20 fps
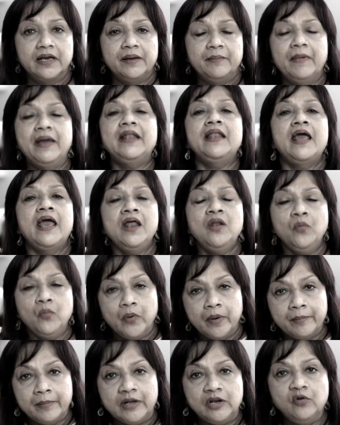Men and
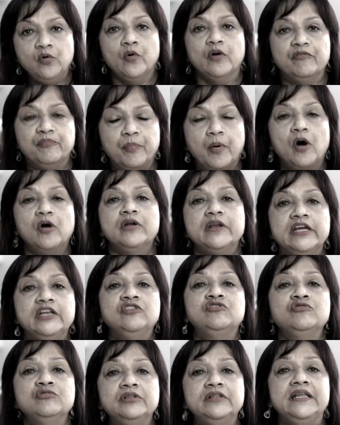women who have bought
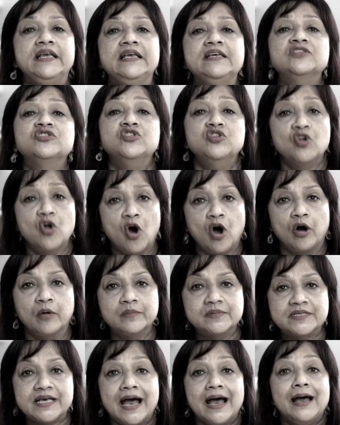into these
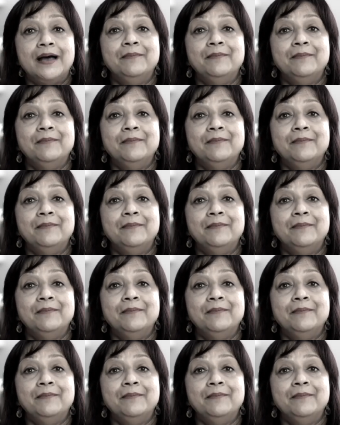norms